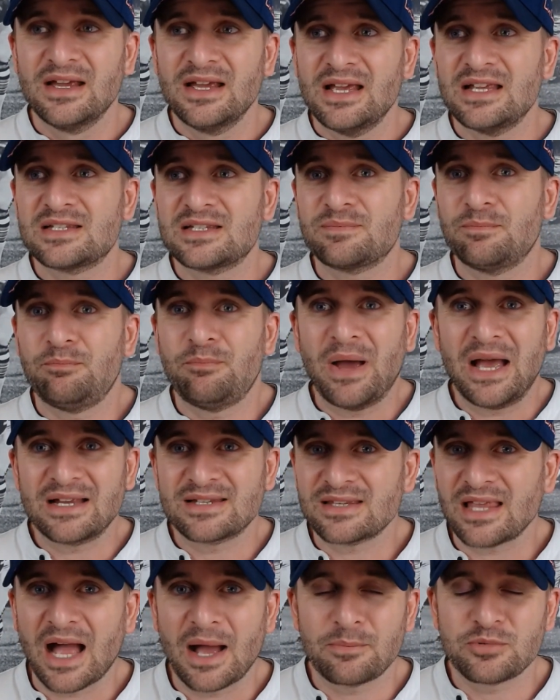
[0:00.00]
His
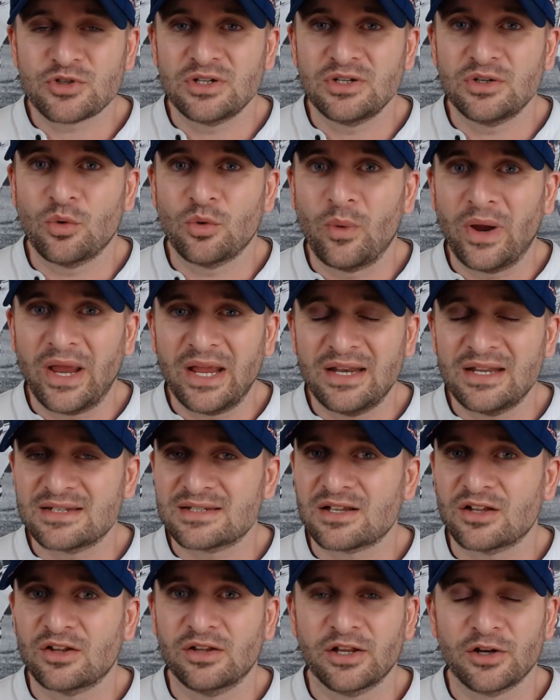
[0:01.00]
best option to win is
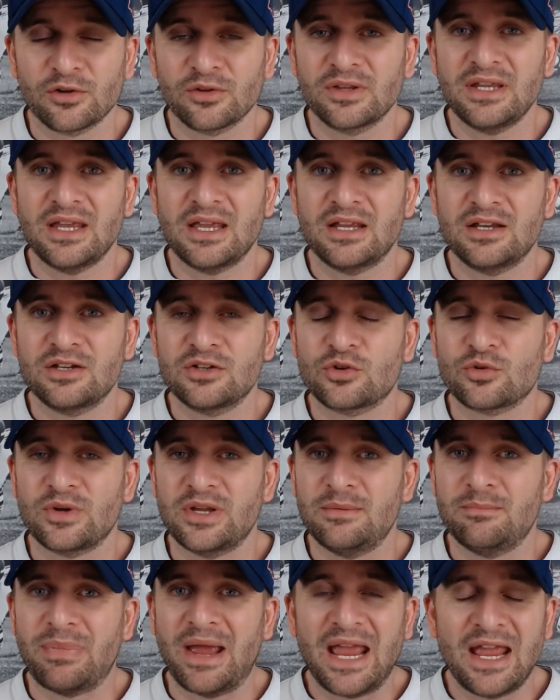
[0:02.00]
clearly in
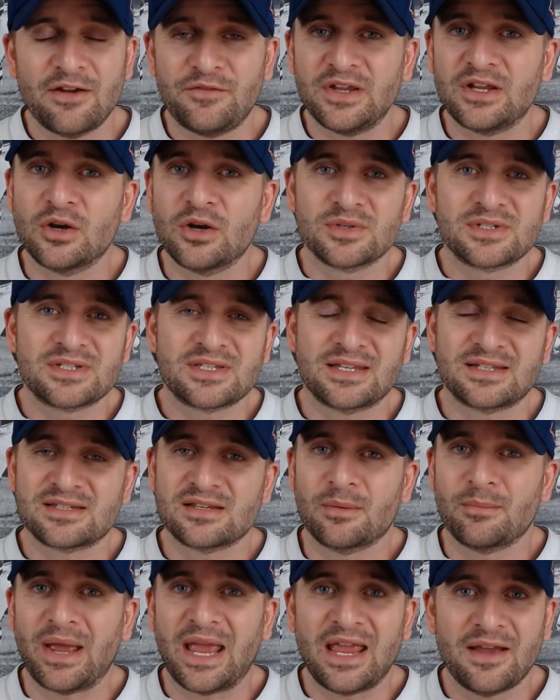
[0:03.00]
Green Bay. If he goes to
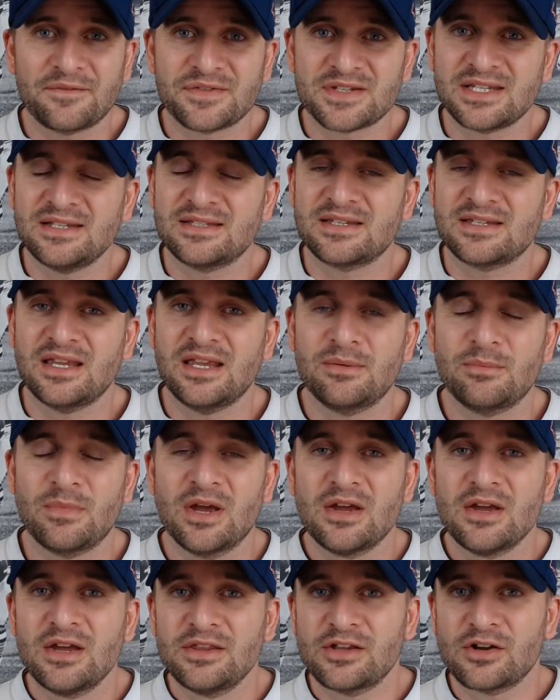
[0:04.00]
some AFC team,
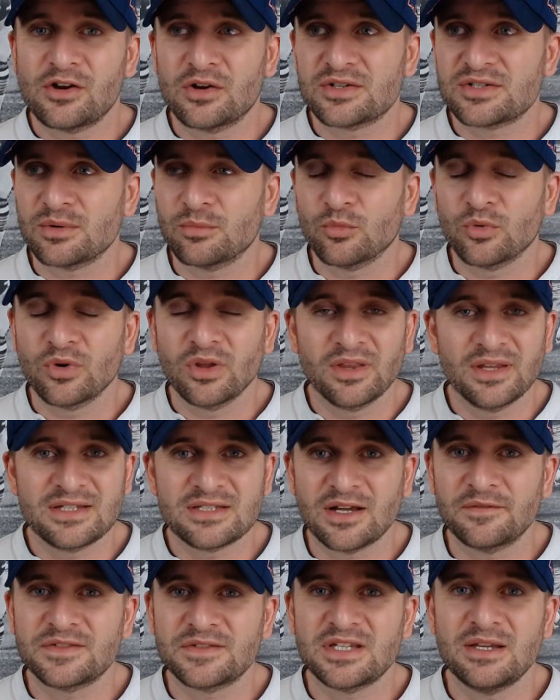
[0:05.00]
there are some really
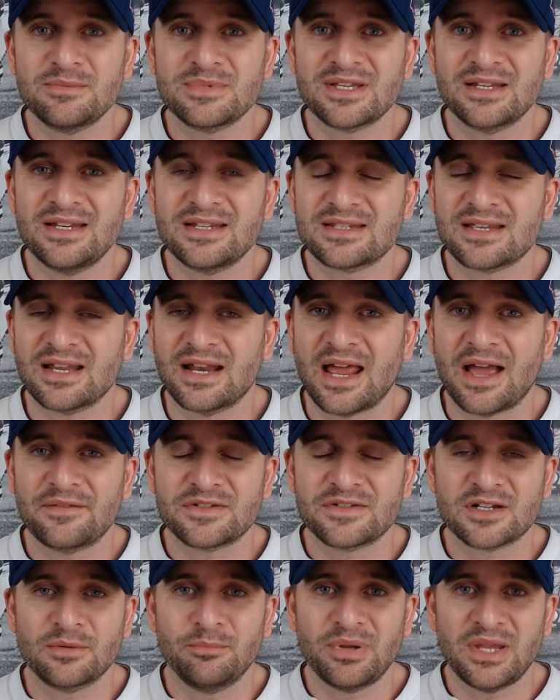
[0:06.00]
tough teams that he's going to have
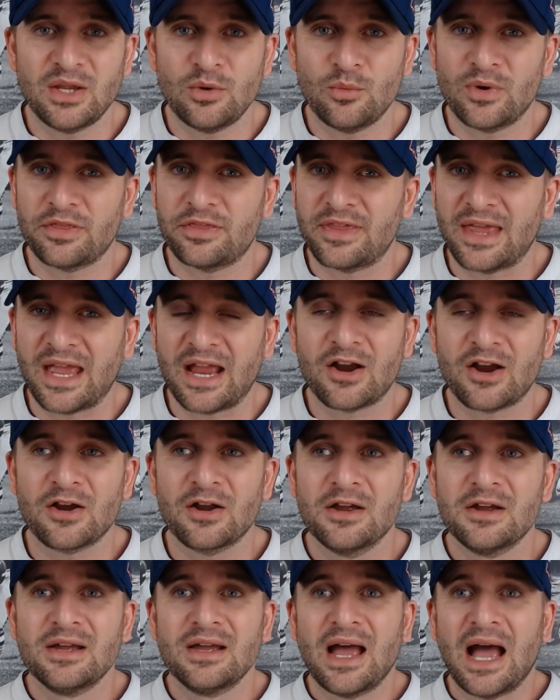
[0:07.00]
to compete with there.